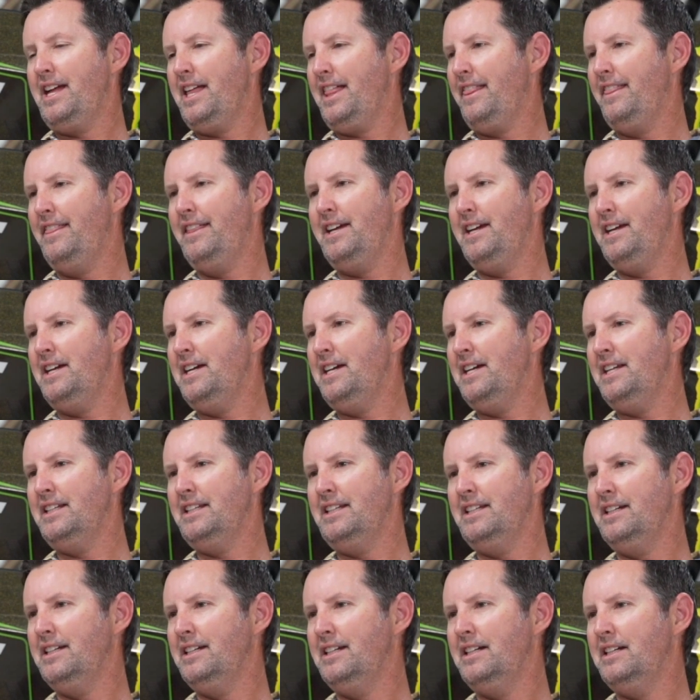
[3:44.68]

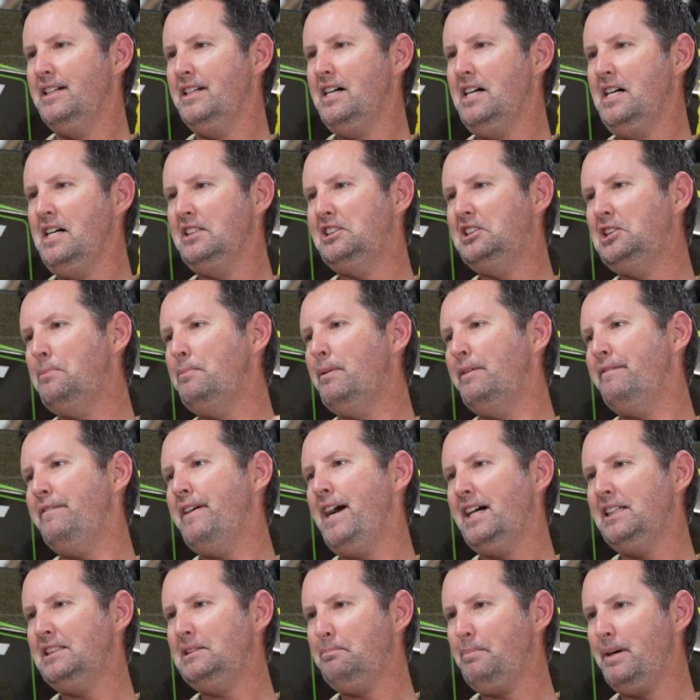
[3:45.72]
than a super
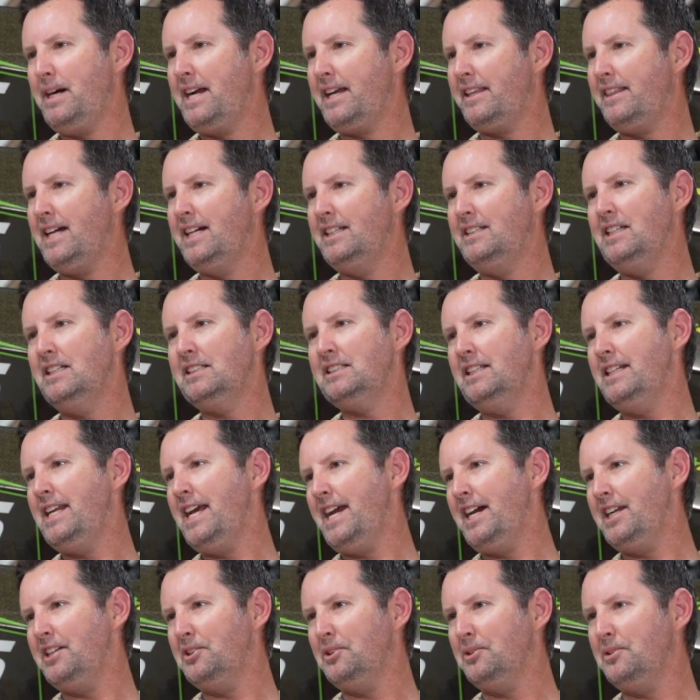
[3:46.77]
fast bike that doesn't
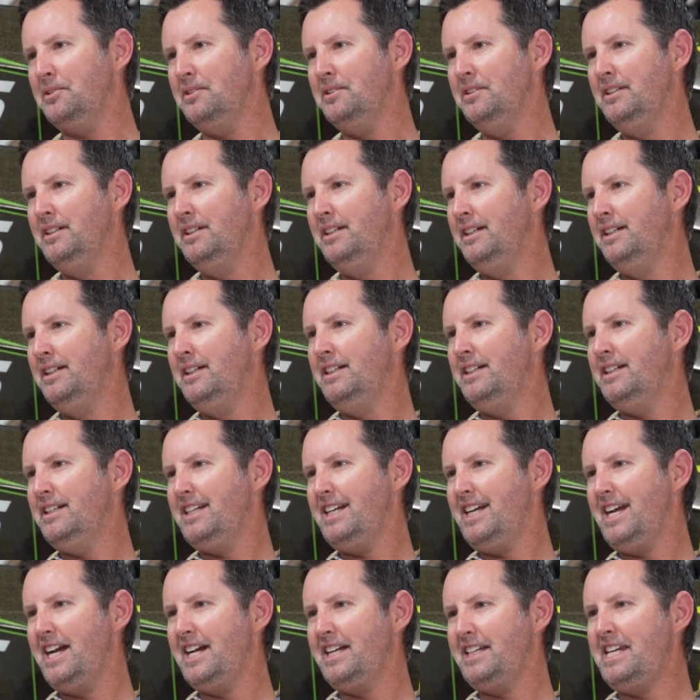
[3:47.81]
handle. Yeah.
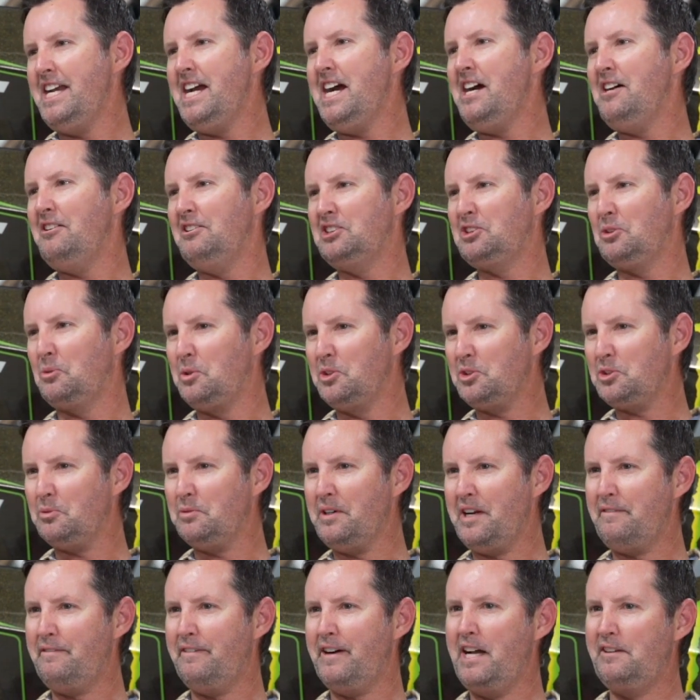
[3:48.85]
And yeah, it was a
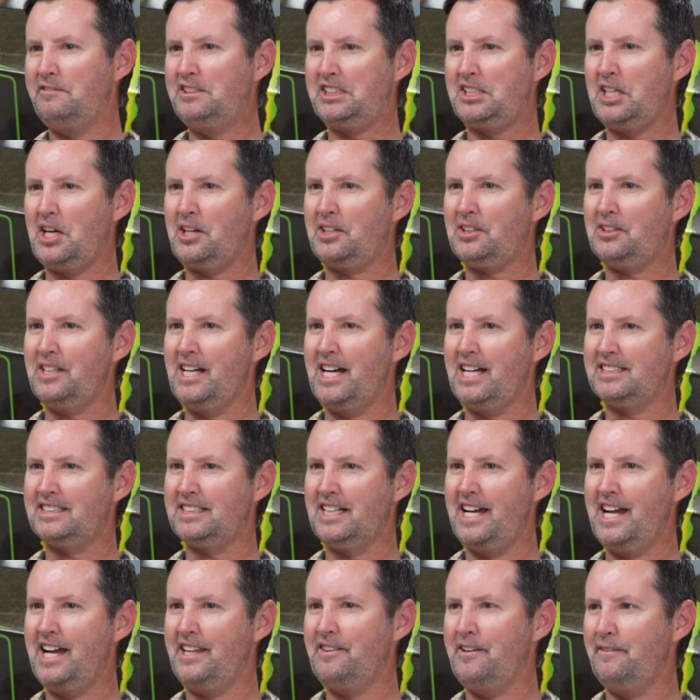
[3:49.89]
125, 125 stock, stock, class.
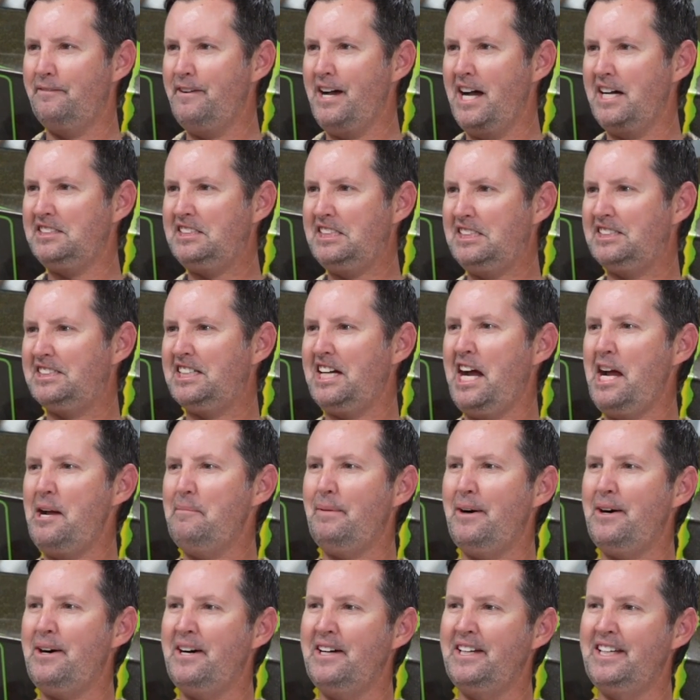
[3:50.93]
I had the fastest
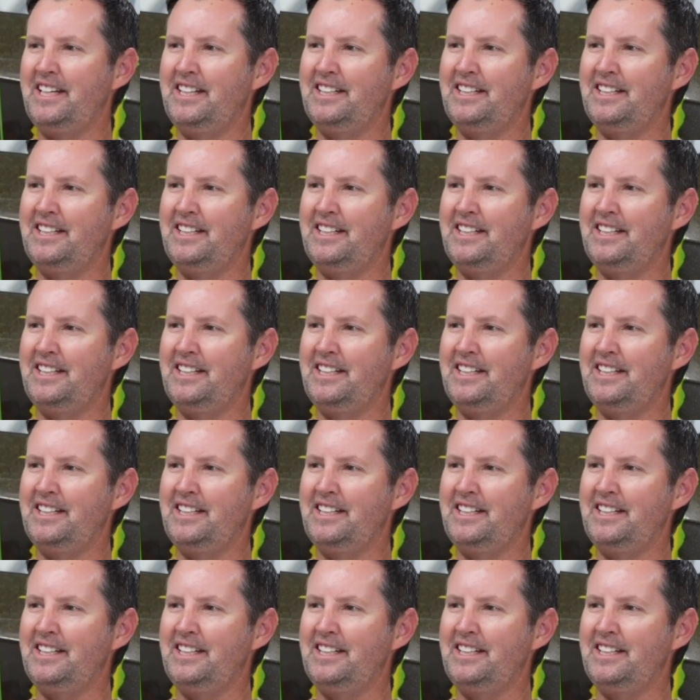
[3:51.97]
time on,